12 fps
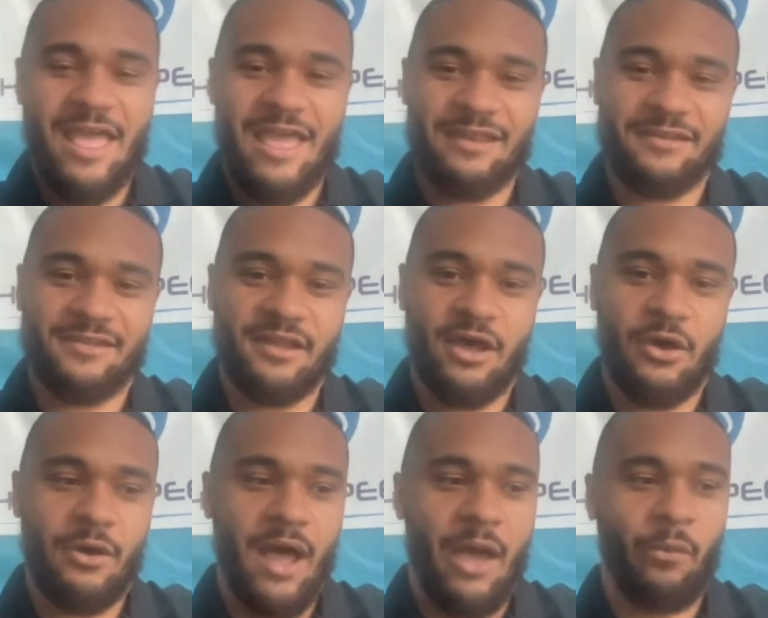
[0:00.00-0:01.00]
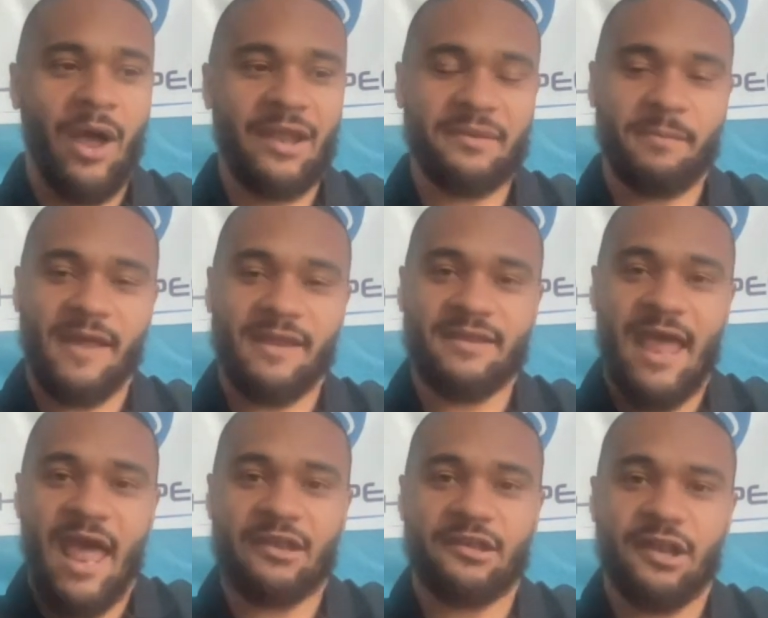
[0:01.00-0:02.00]
And so I watched my
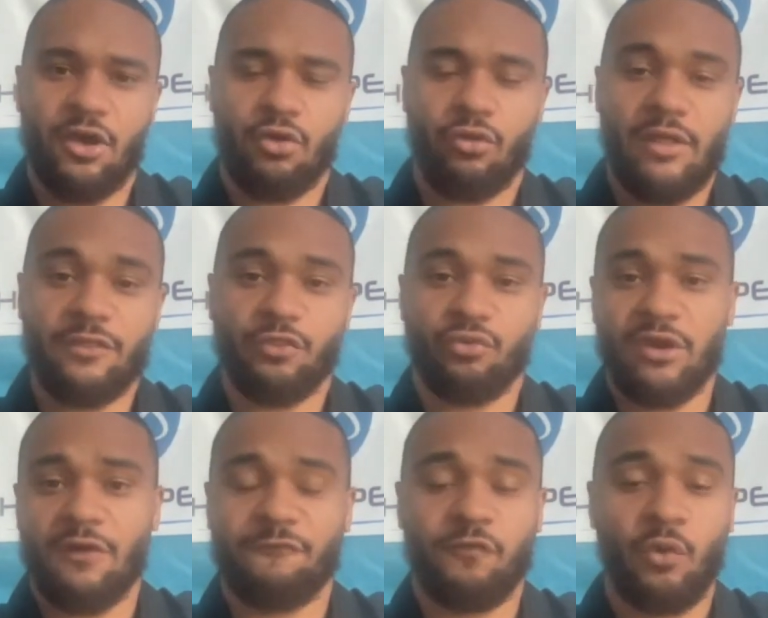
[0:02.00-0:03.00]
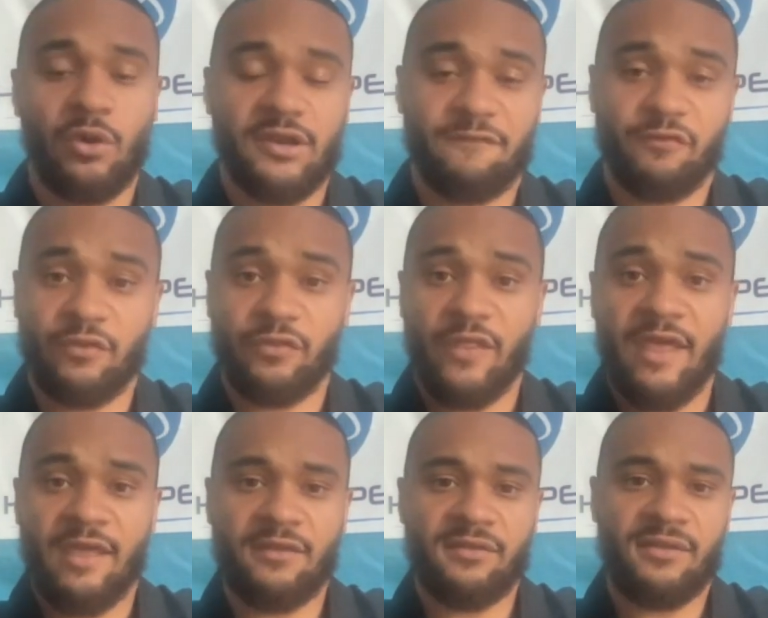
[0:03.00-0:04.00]
dad juggle three or four different
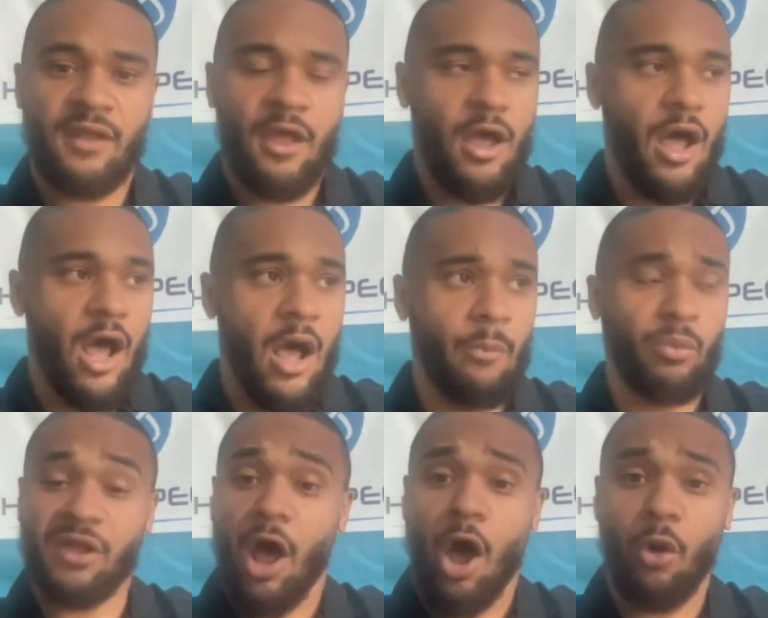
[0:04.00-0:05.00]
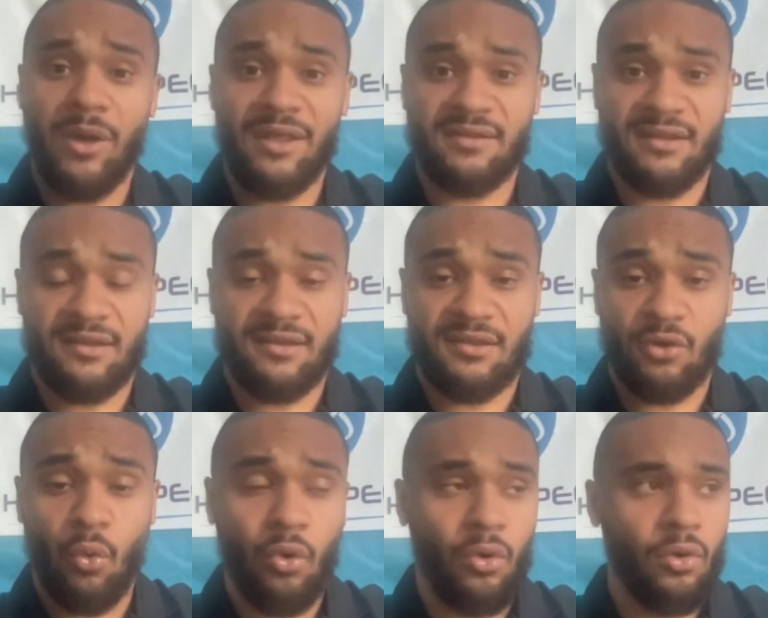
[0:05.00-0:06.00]
things um, was always in
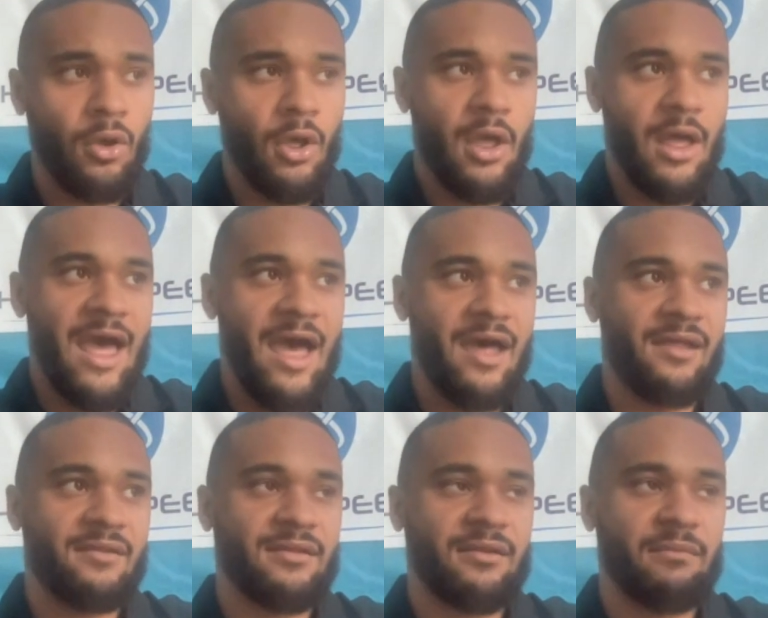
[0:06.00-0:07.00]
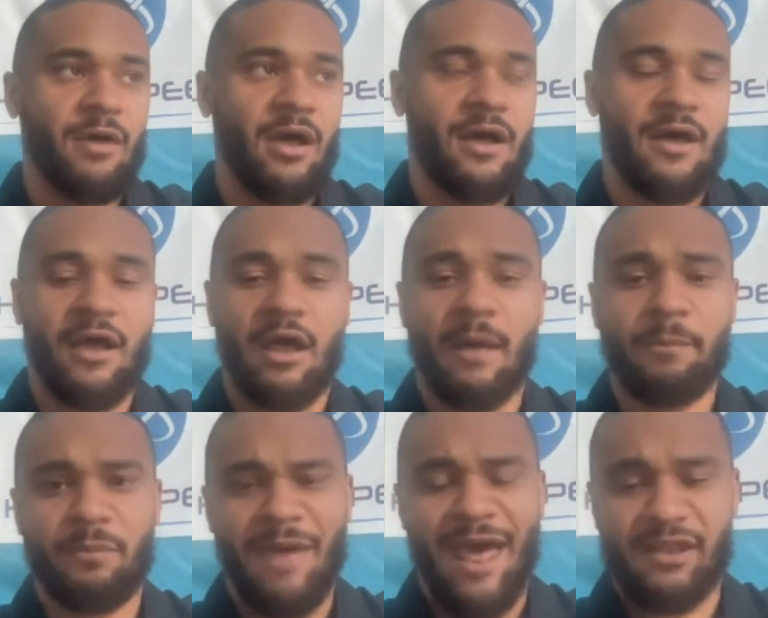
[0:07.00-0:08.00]
school, has uh, a
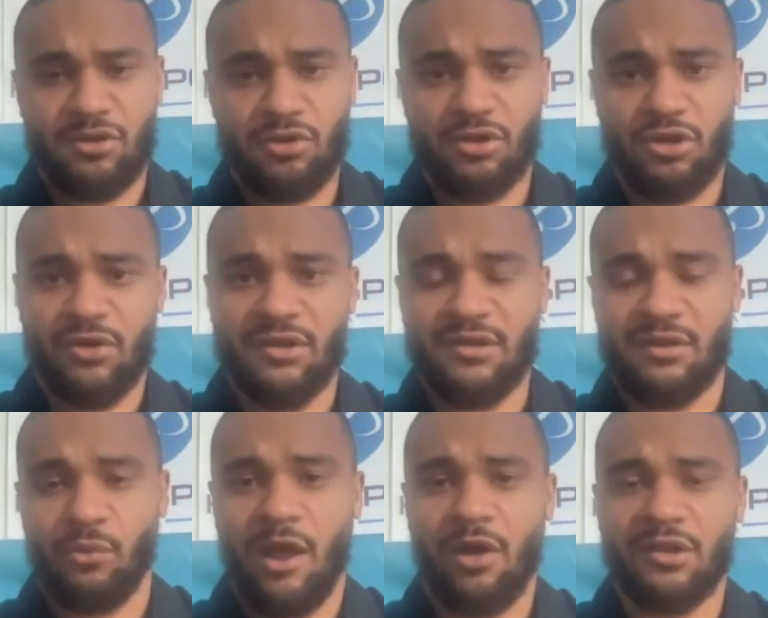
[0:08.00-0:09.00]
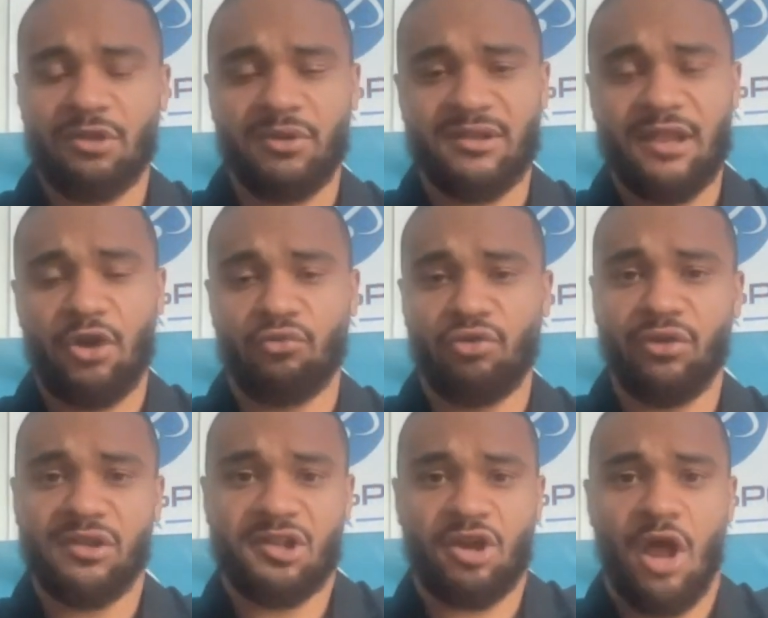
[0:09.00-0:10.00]
couple master's degrees as well. And so he set a
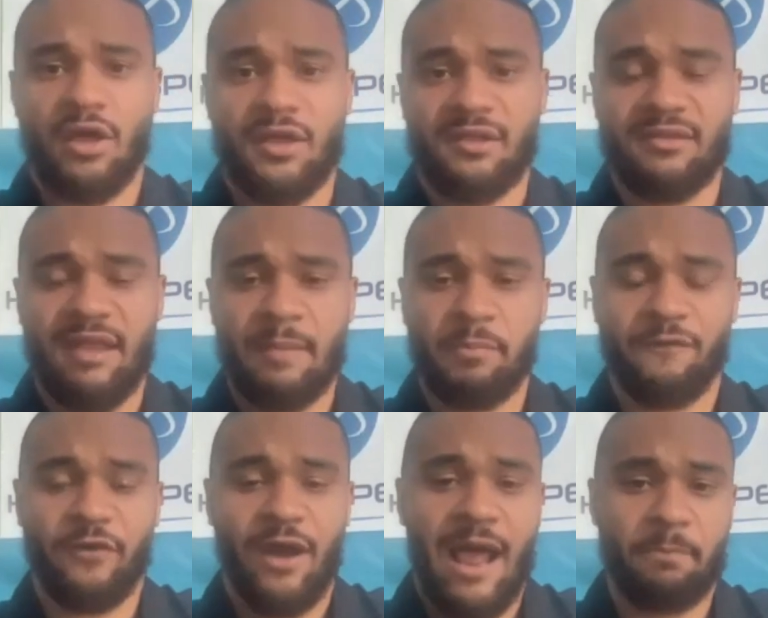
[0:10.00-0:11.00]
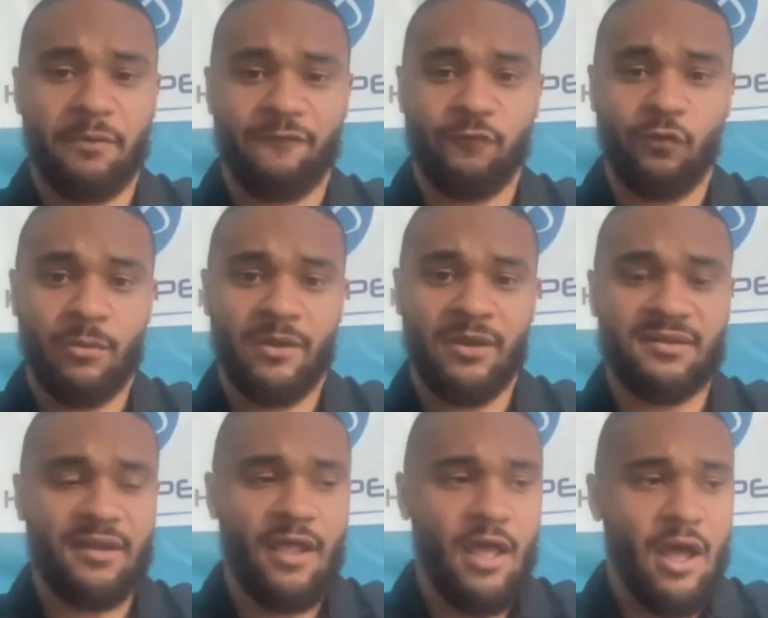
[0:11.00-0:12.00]
really strong example for high
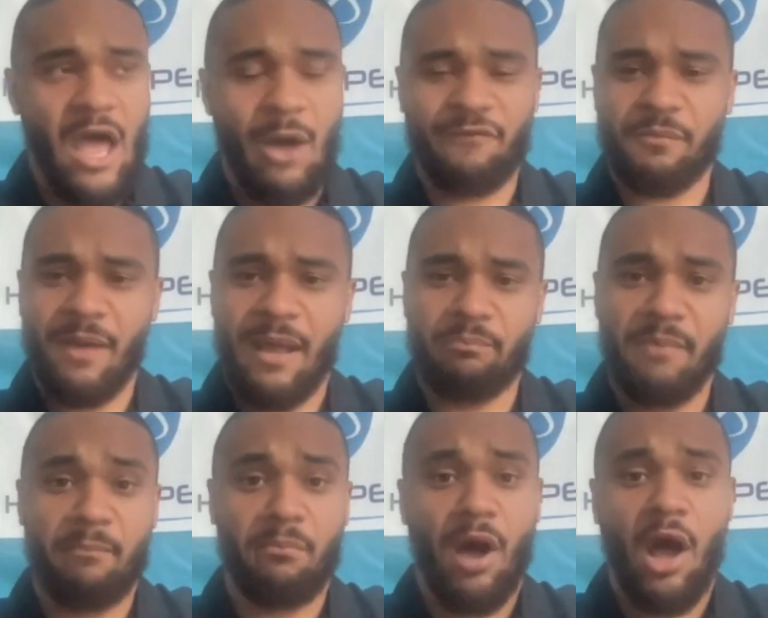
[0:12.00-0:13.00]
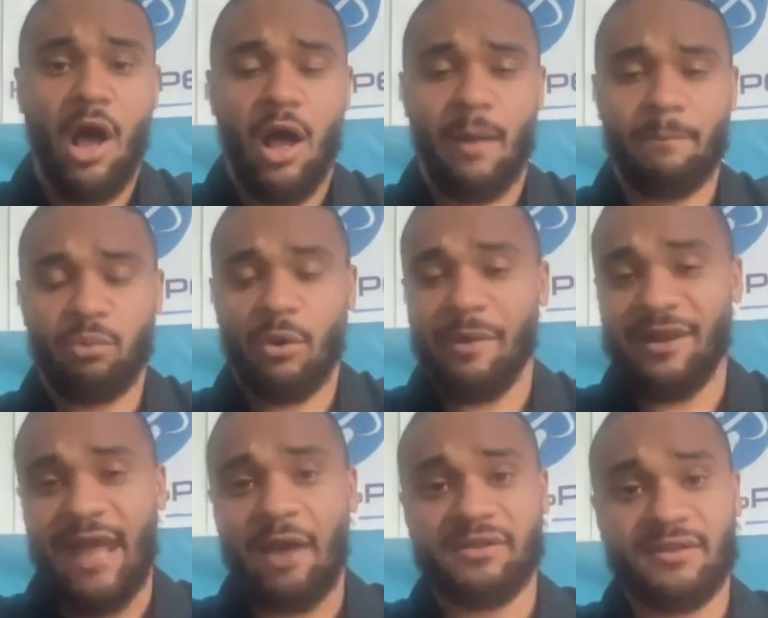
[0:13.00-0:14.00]
performance. However, my, my mom, or my
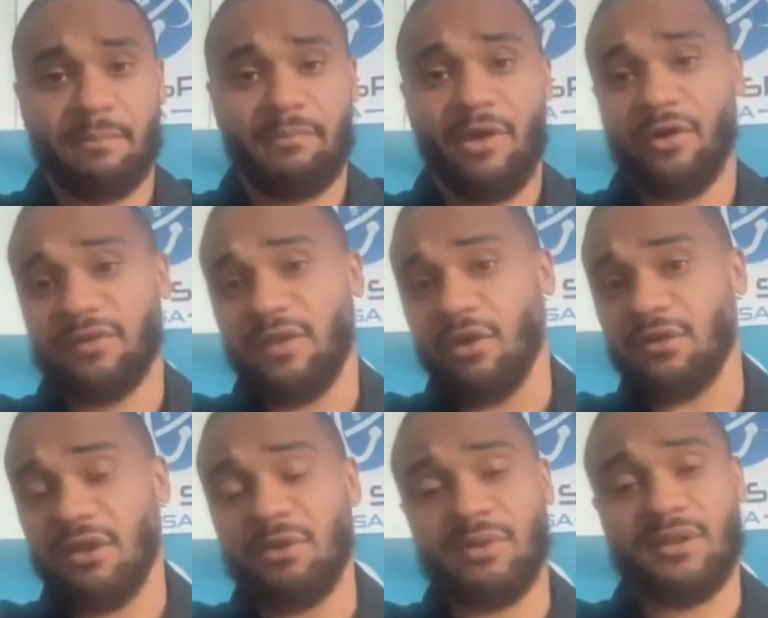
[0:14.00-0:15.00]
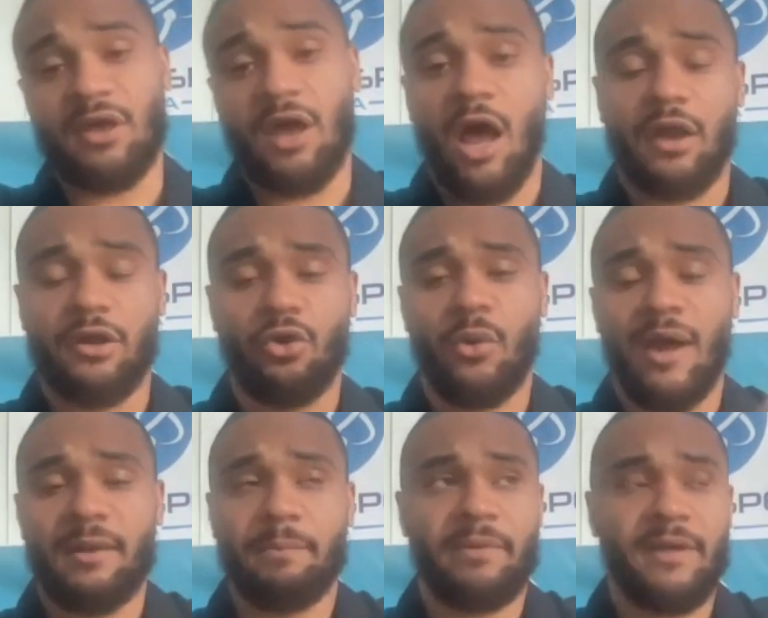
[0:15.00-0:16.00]
dad was in the military, so he was gone
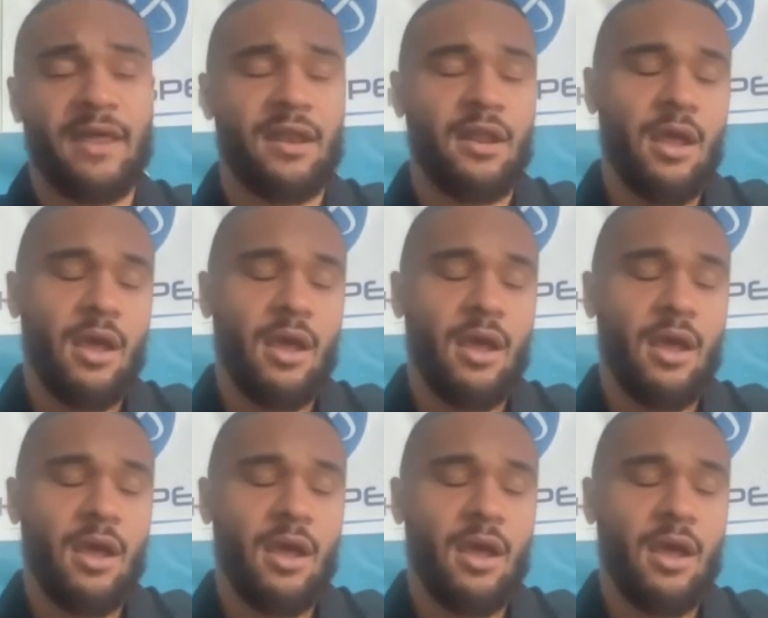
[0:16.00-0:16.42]
quite a bit.